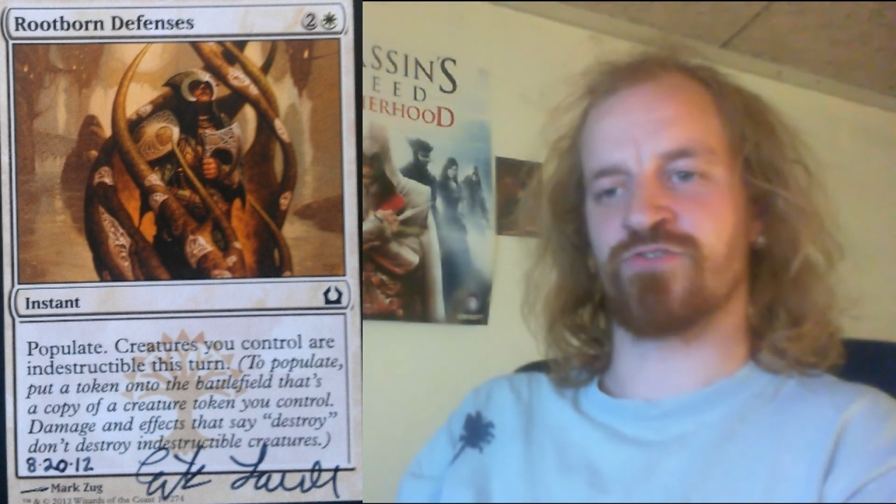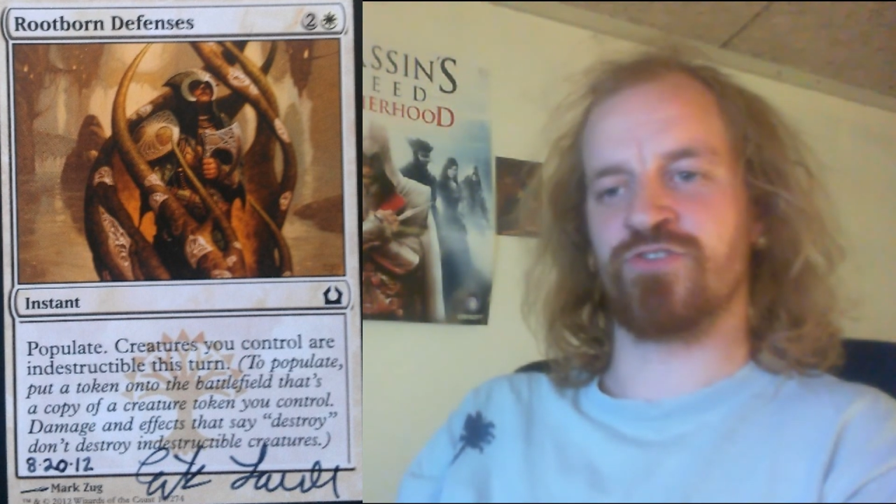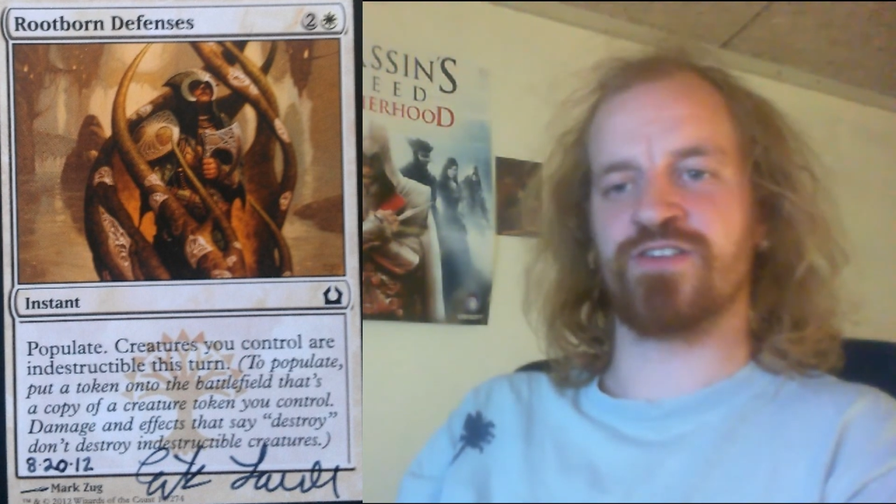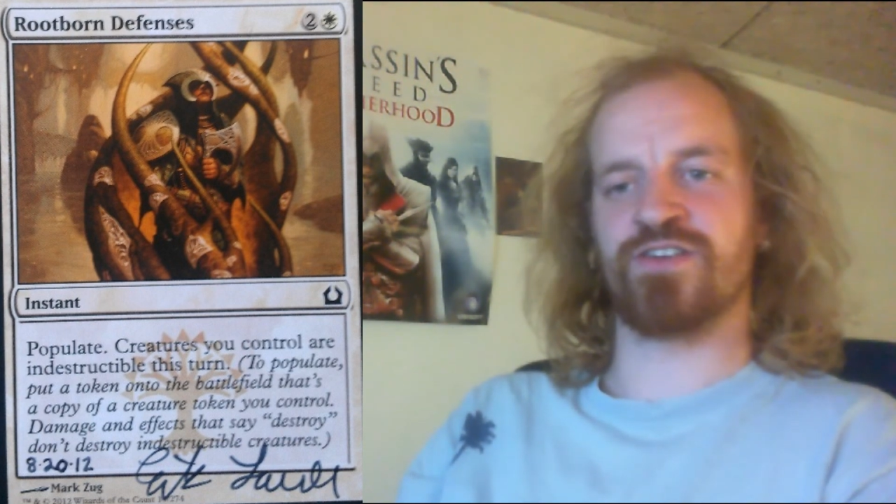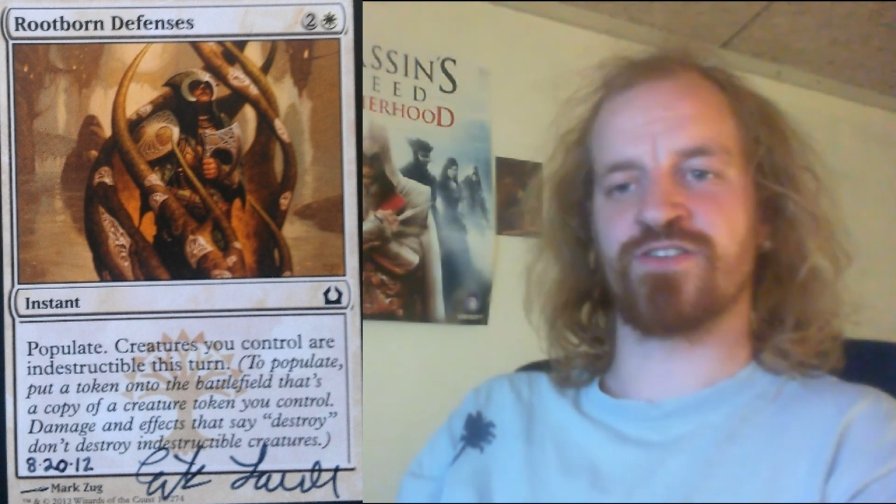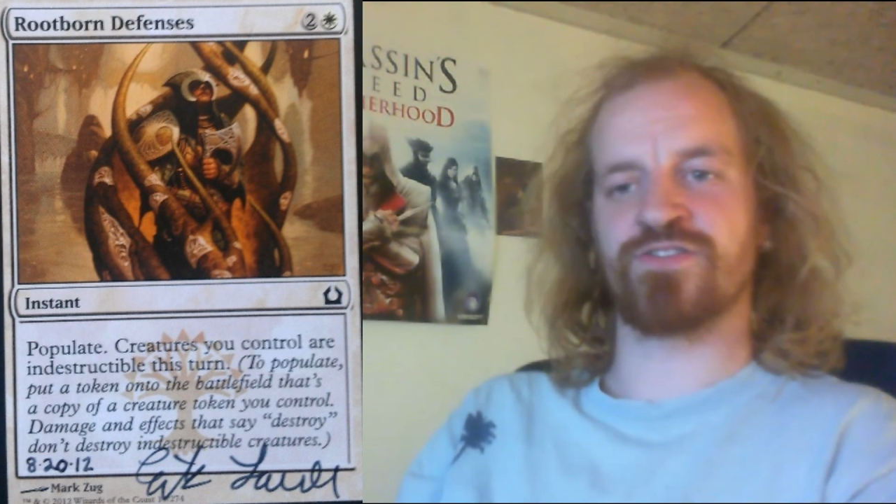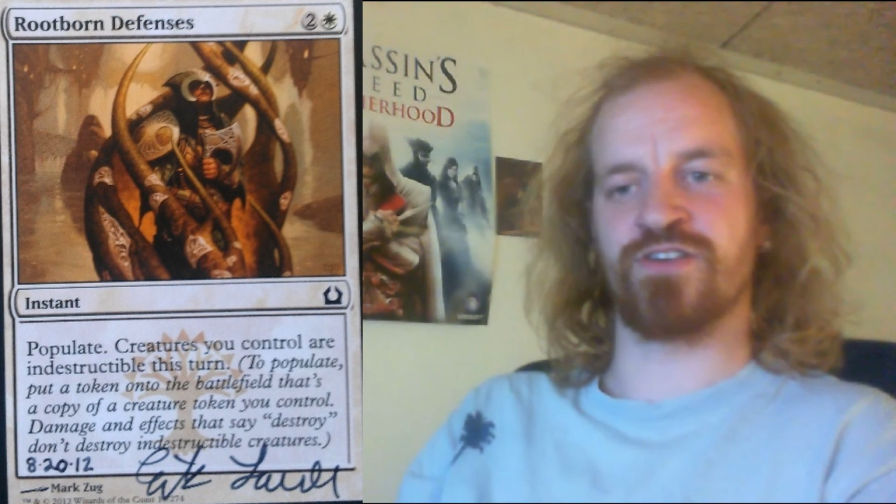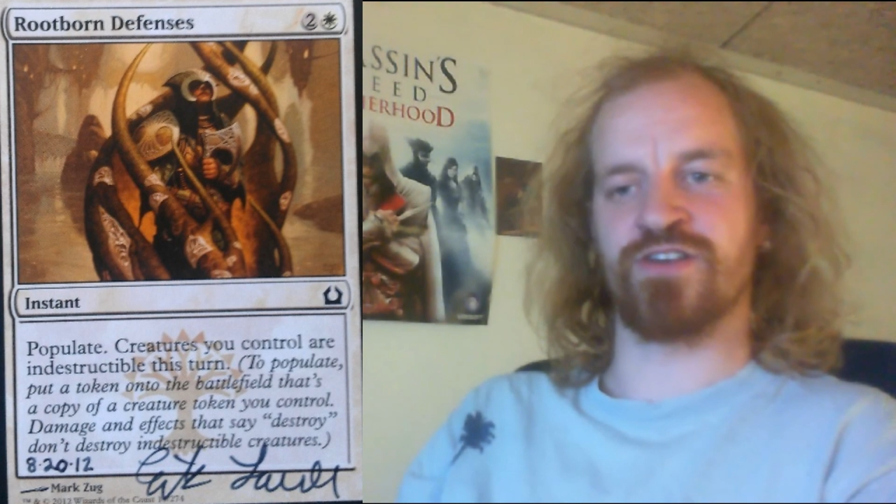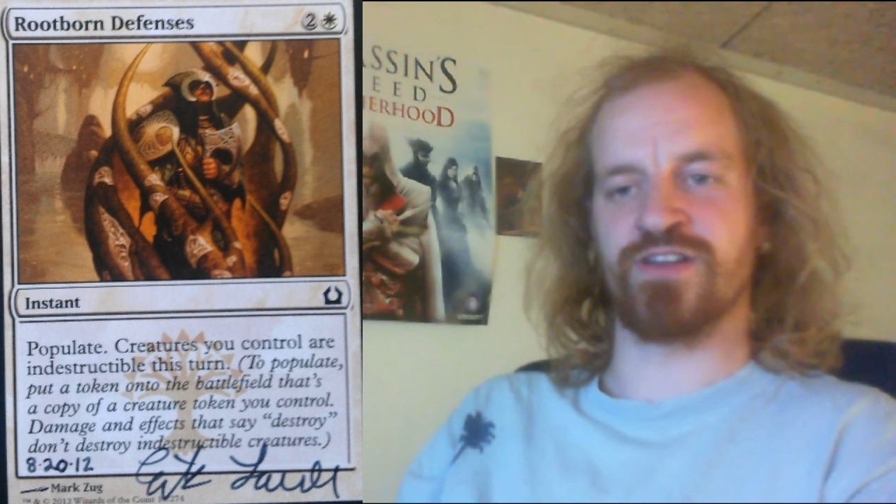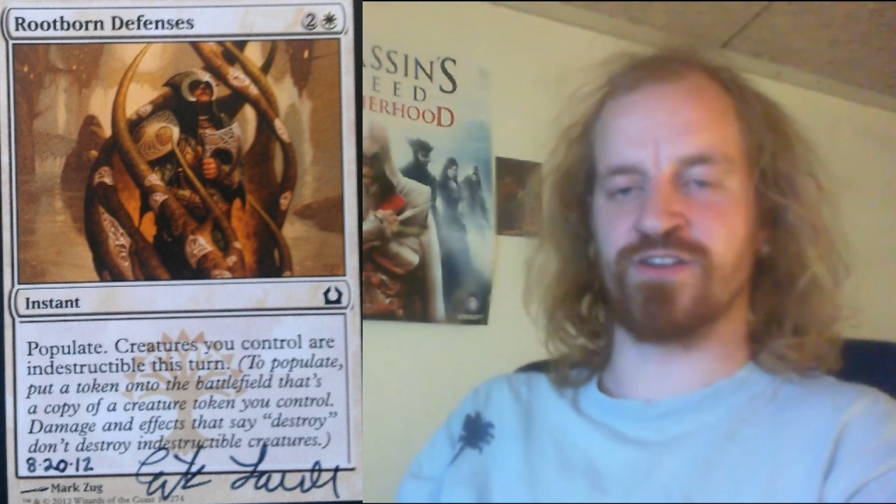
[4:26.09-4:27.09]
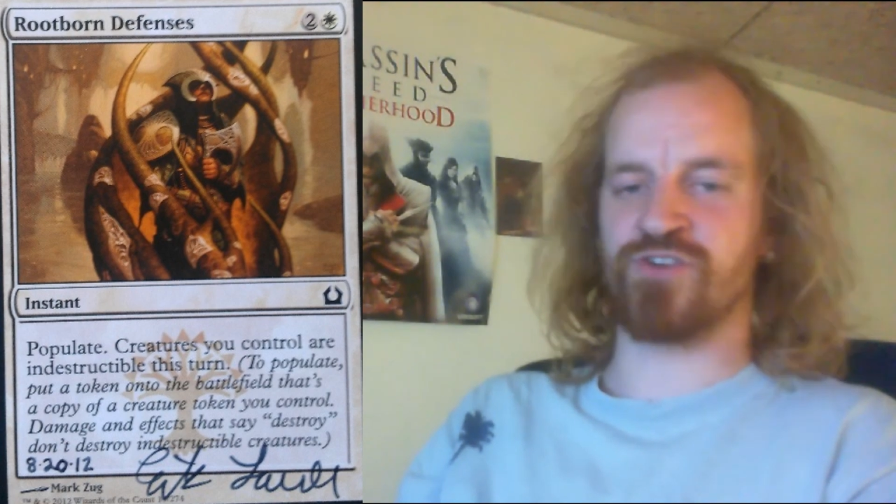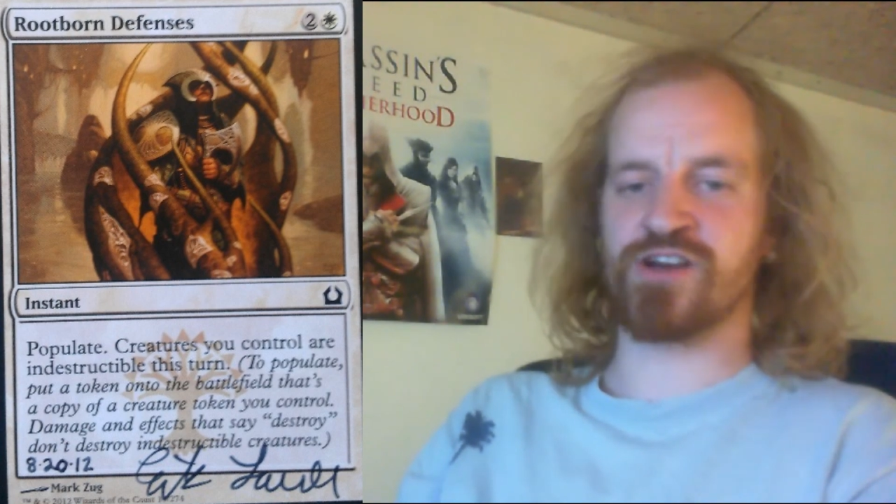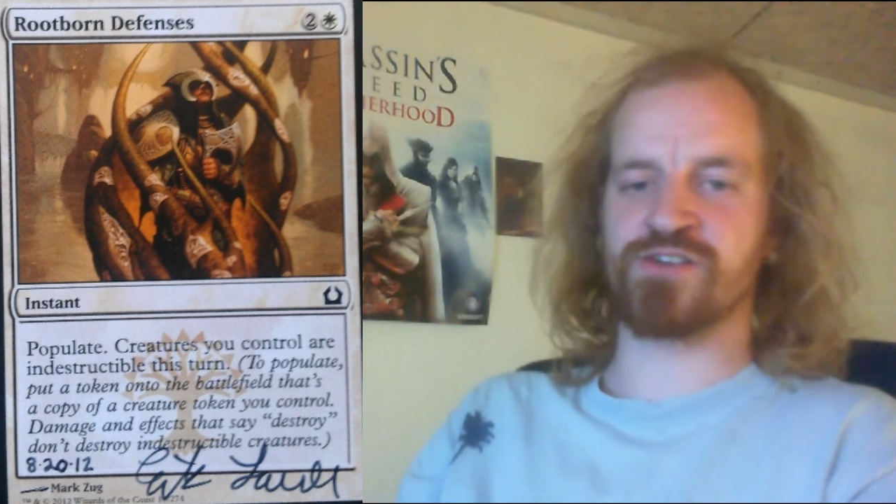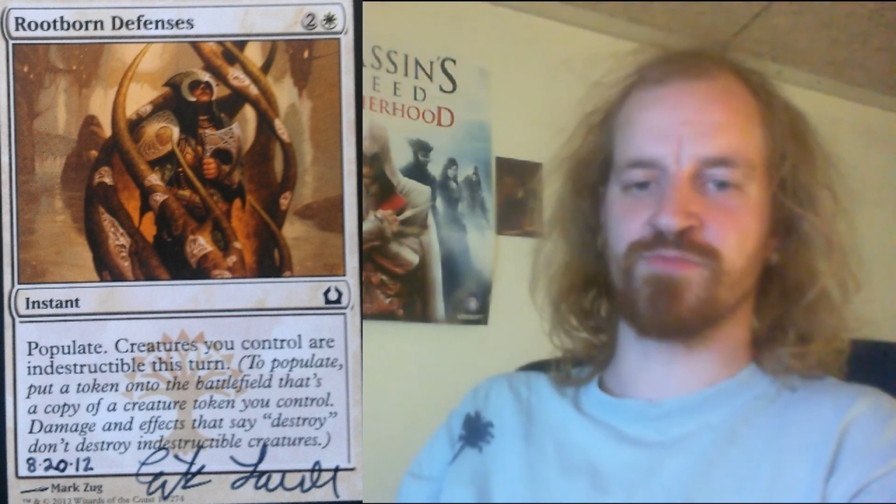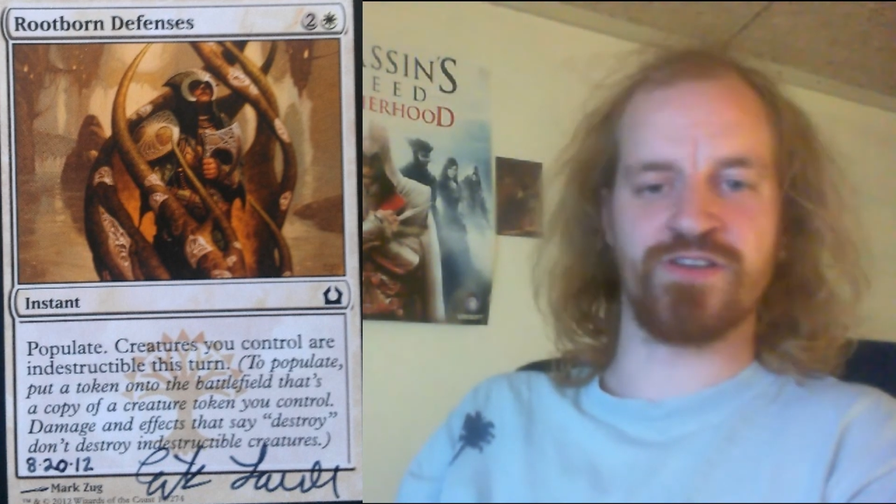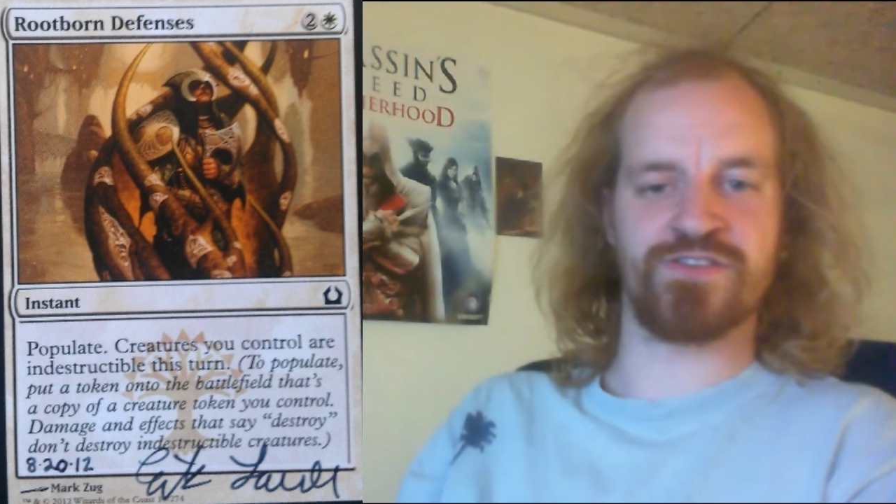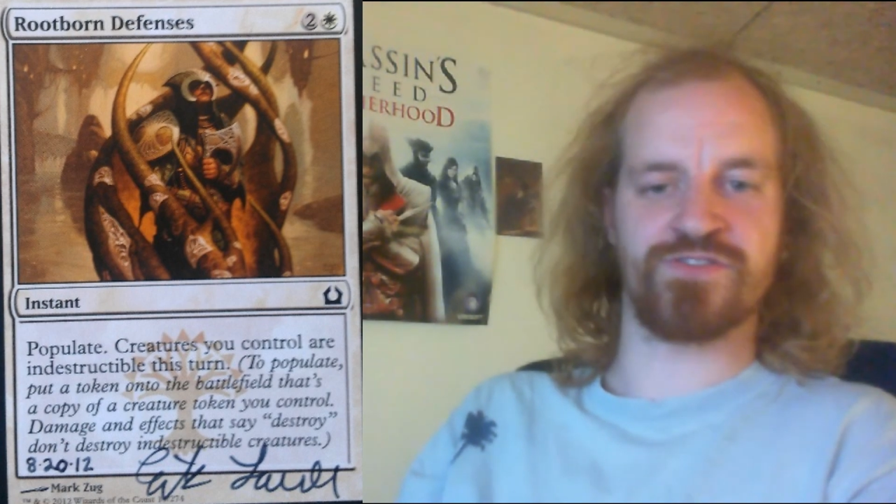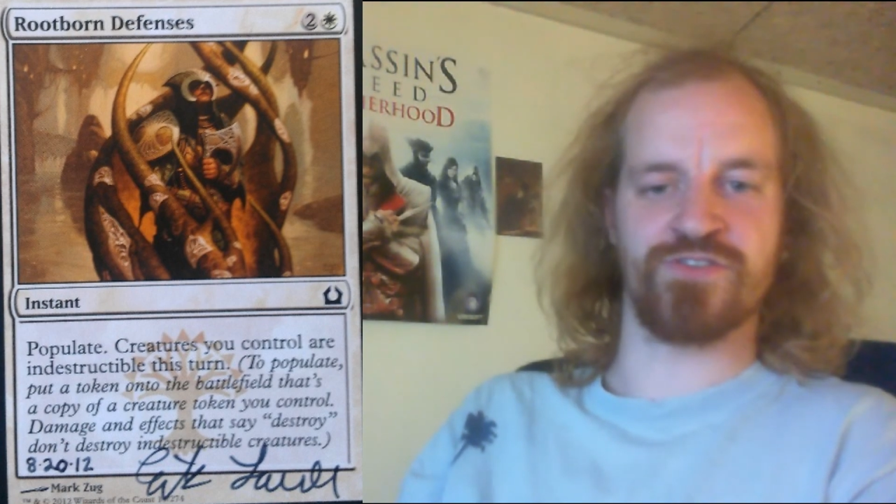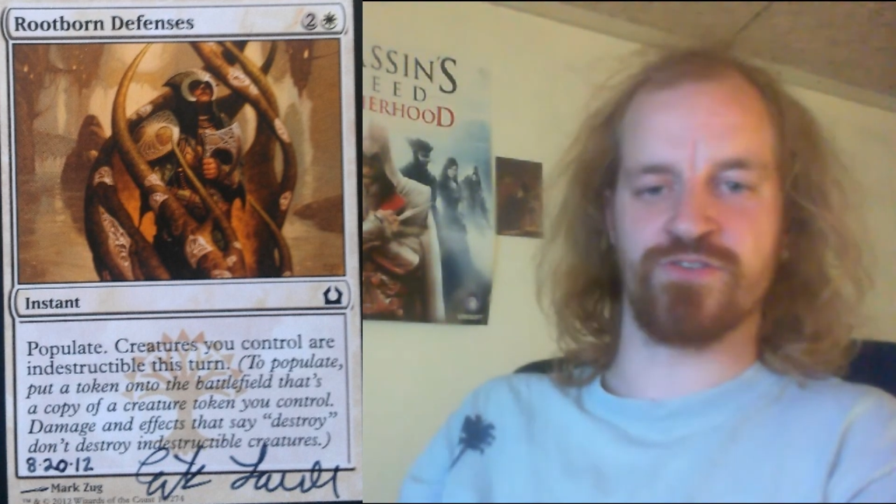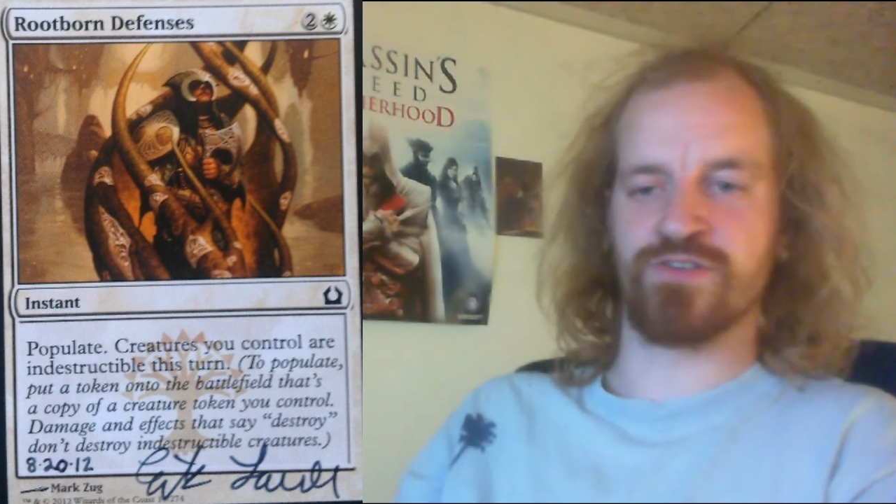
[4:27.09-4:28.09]
creatures indestructible this
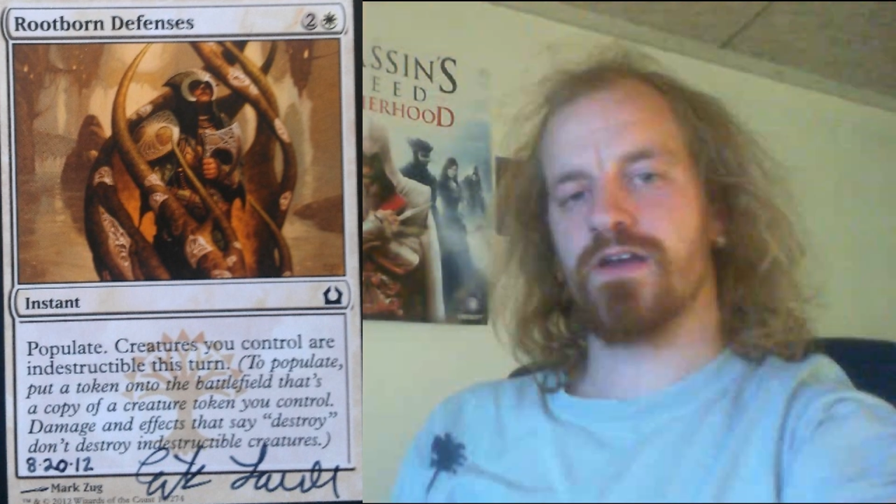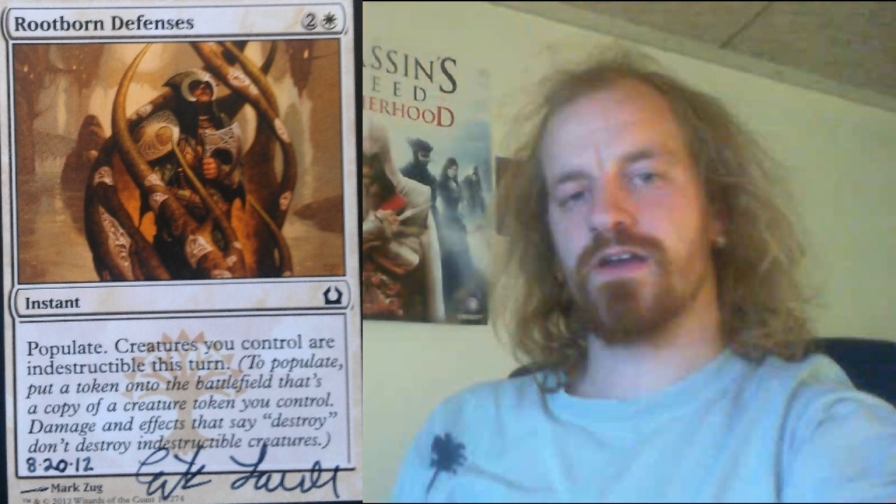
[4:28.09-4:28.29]
turn.